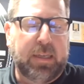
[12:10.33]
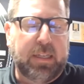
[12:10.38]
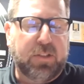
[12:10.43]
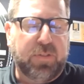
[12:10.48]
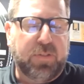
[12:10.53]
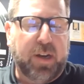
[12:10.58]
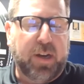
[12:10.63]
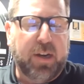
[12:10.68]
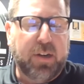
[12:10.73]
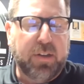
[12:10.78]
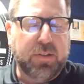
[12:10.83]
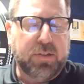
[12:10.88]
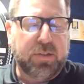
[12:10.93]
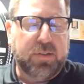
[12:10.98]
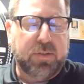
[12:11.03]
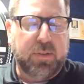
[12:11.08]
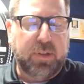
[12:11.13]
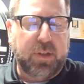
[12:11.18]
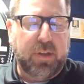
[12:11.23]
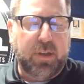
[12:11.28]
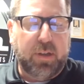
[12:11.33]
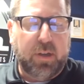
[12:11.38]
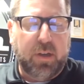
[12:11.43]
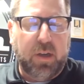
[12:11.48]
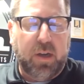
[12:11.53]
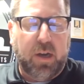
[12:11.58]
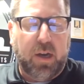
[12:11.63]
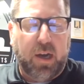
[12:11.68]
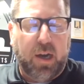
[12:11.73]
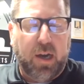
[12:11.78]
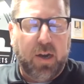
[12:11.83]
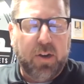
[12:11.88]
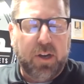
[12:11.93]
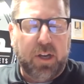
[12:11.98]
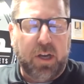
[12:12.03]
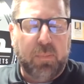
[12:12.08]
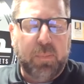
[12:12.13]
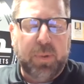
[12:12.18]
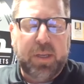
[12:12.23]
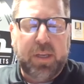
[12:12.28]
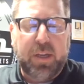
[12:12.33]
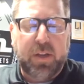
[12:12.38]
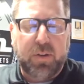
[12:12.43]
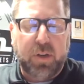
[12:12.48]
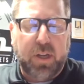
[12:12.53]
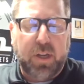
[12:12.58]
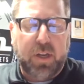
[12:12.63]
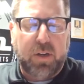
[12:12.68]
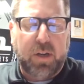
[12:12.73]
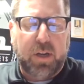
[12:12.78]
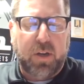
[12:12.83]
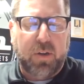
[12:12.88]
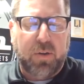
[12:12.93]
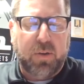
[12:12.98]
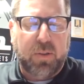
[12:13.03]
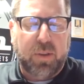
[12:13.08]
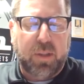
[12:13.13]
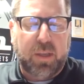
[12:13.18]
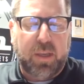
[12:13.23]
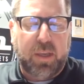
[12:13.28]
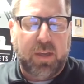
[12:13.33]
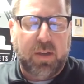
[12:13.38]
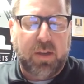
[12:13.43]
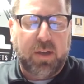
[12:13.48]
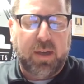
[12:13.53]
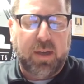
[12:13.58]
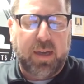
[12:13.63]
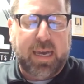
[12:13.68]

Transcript: As far as our company and the